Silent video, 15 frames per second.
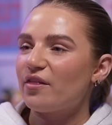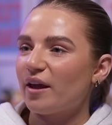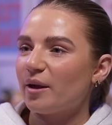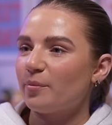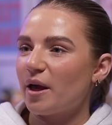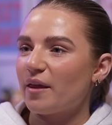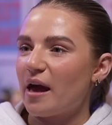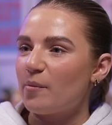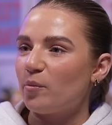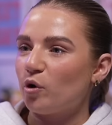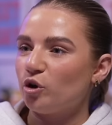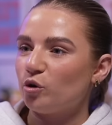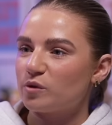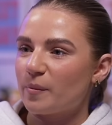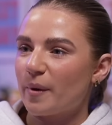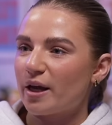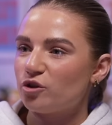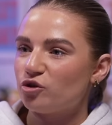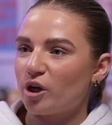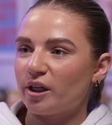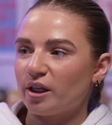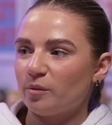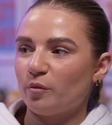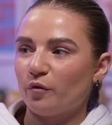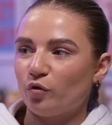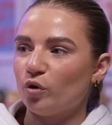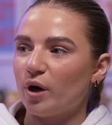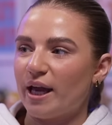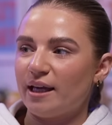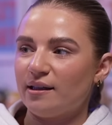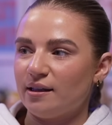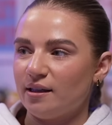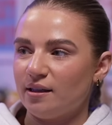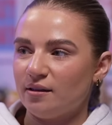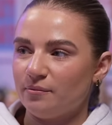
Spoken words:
think by that point there was a bit of drinking before any eating.